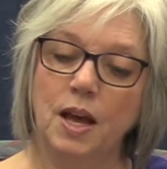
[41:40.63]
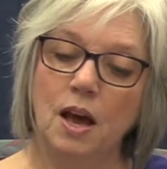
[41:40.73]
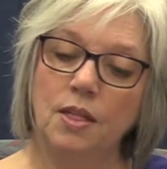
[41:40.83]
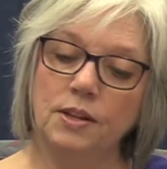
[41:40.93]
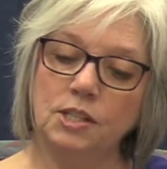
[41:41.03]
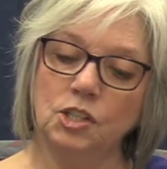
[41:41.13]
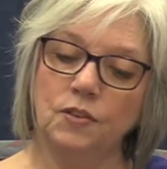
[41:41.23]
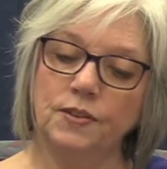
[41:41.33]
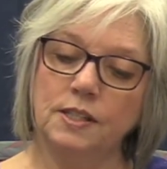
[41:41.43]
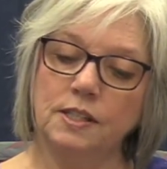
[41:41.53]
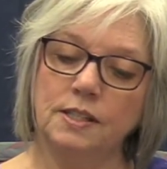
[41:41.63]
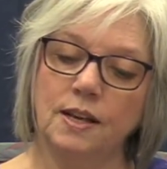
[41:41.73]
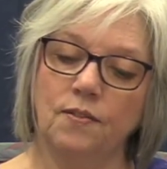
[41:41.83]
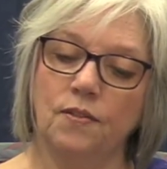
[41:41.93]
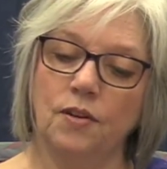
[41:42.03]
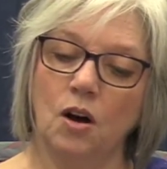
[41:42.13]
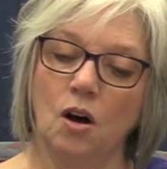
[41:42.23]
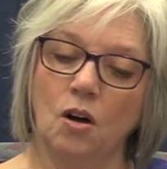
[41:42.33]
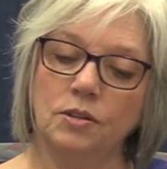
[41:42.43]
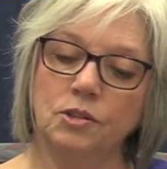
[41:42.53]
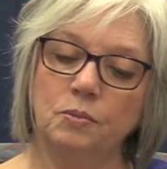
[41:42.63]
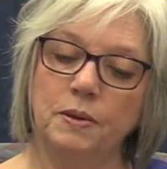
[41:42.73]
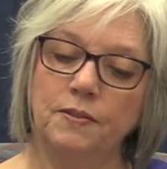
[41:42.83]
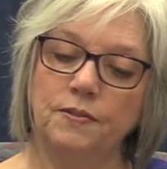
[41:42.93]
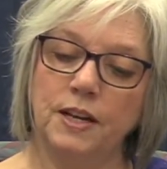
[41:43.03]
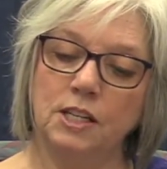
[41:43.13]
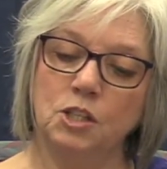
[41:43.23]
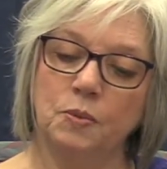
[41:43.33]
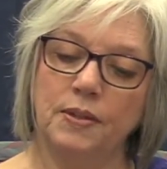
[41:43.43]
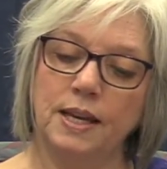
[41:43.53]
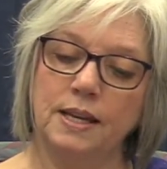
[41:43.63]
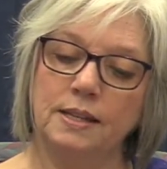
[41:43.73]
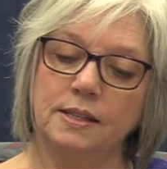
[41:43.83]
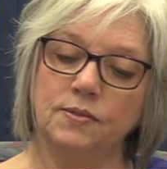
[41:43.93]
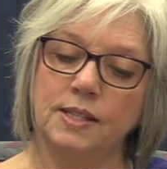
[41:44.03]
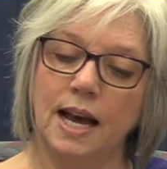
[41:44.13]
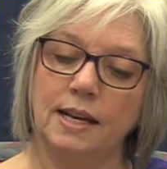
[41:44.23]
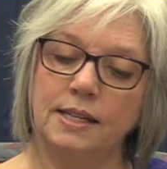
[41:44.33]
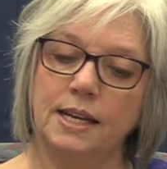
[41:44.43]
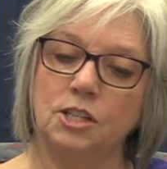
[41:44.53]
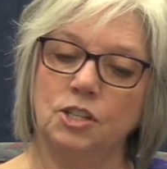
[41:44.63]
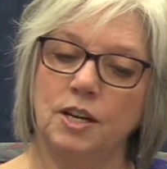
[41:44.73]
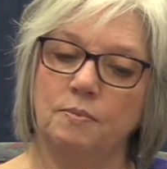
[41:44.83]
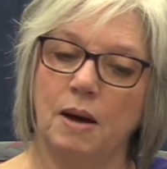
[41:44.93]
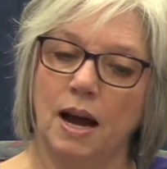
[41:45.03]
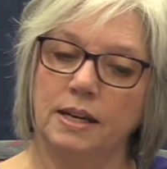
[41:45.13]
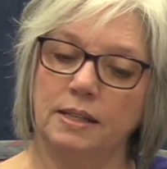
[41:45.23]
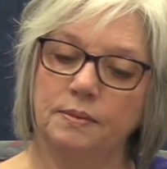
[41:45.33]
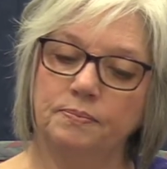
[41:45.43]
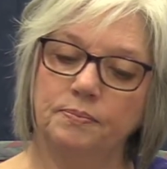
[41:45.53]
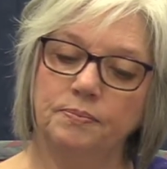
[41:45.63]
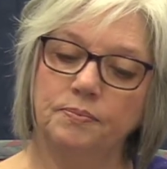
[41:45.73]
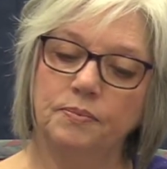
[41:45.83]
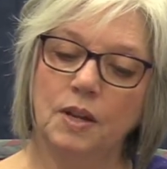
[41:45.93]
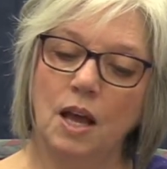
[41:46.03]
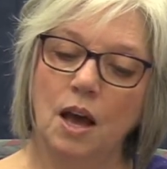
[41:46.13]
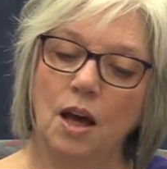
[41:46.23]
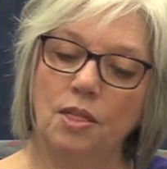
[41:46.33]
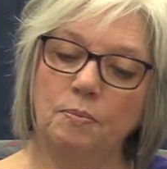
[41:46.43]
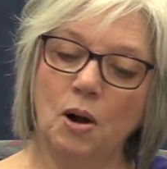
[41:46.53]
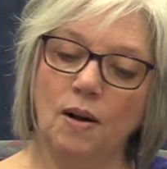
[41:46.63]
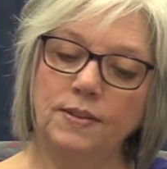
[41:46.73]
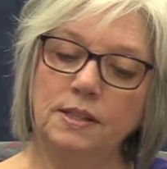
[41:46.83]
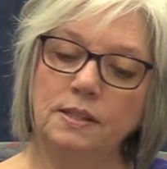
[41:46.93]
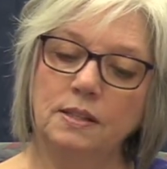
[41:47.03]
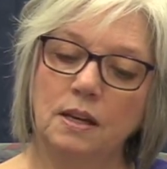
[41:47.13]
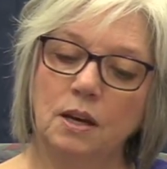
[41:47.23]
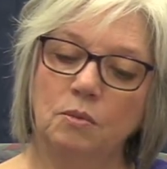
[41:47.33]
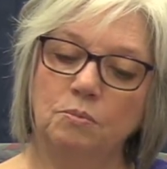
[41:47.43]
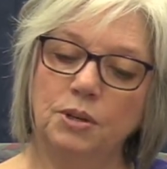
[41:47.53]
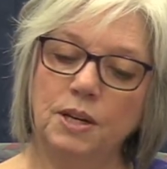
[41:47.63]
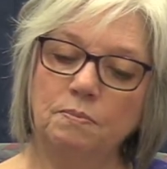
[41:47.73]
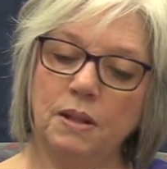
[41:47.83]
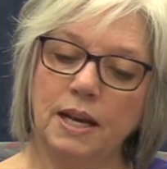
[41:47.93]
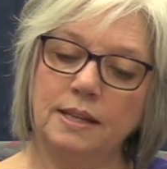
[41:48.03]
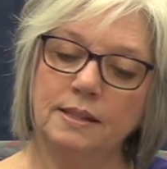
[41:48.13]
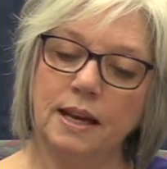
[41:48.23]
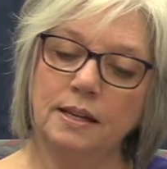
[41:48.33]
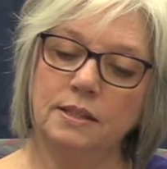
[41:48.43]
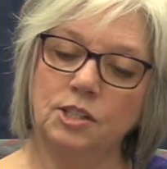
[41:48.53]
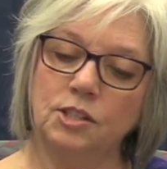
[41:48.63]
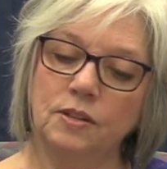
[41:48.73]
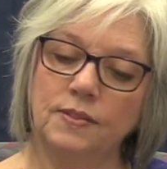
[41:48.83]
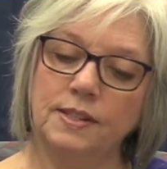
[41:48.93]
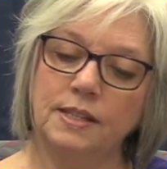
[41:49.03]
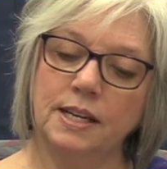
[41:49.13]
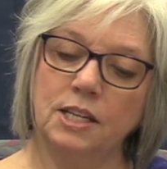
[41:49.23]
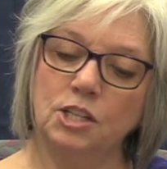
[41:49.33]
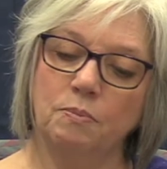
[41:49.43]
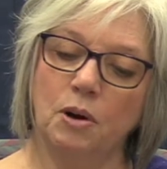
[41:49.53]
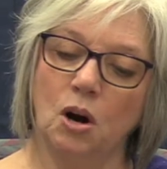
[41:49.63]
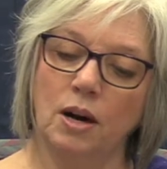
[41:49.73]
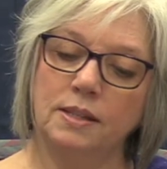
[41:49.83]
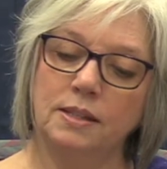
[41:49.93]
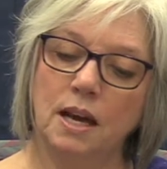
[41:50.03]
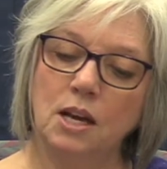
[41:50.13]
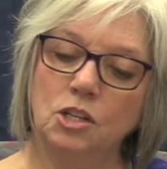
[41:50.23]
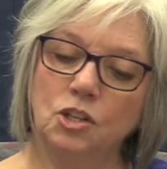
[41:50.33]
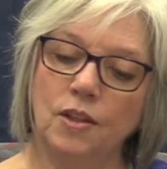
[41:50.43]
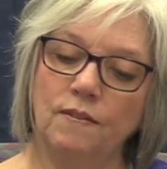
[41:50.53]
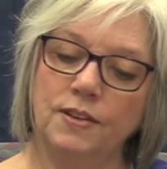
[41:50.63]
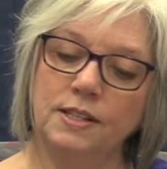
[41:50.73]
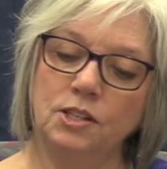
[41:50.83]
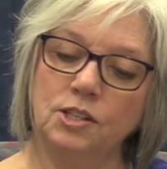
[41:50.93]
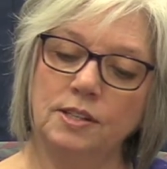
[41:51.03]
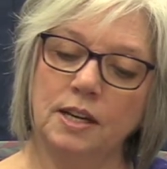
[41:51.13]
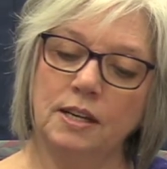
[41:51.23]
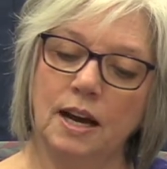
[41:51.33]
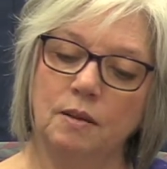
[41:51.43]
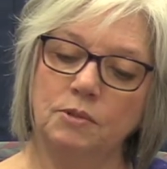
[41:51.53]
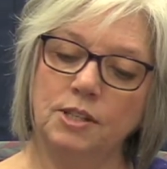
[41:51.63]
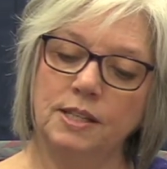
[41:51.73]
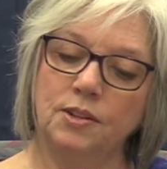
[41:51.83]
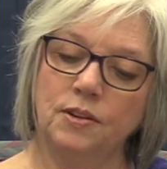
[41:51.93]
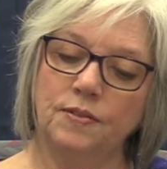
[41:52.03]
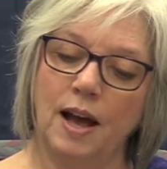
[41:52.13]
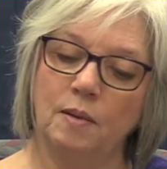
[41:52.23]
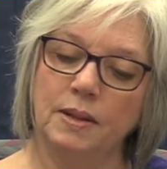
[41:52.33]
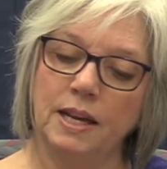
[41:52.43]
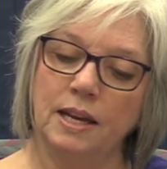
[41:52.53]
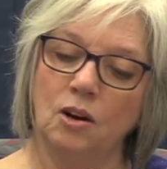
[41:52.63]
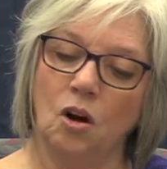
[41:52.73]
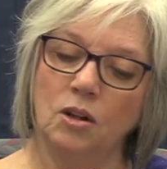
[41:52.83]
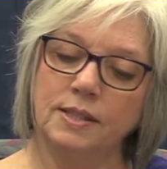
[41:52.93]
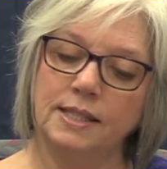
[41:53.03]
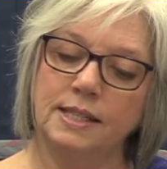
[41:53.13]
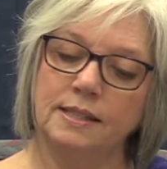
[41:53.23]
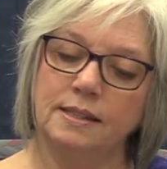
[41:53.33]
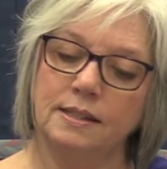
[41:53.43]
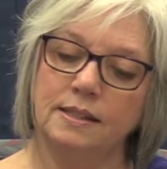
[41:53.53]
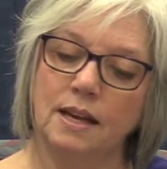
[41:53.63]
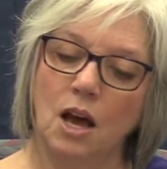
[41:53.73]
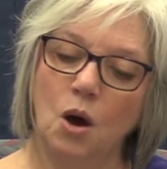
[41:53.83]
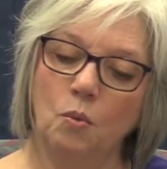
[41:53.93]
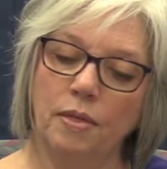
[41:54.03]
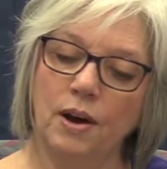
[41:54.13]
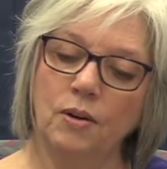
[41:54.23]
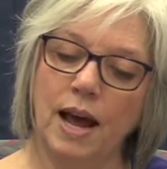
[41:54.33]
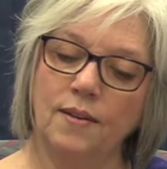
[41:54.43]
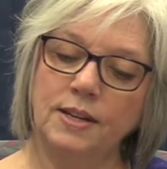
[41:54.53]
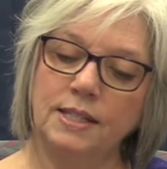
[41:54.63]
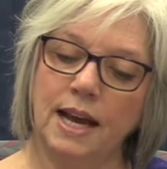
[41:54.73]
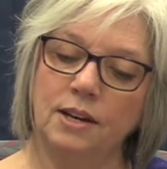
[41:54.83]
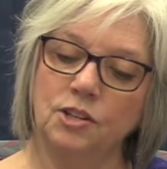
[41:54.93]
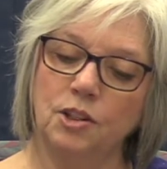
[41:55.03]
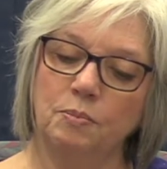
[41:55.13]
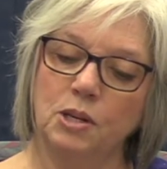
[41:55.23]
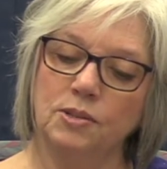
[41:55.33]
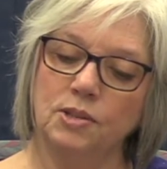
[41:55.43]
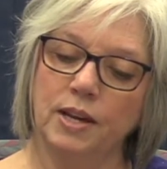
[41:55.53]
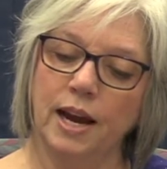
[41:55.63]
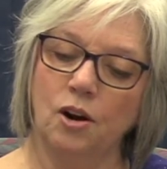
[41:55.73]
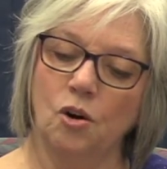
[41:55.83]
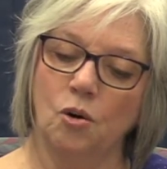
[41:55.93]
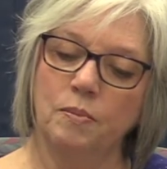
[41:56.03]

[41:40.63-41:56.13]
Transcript: The surfaces have also been finished with ease of sanitation in mind. The province put in place external visitation pods so that visitors could come to see their family in all seasons without having to enter the personal care home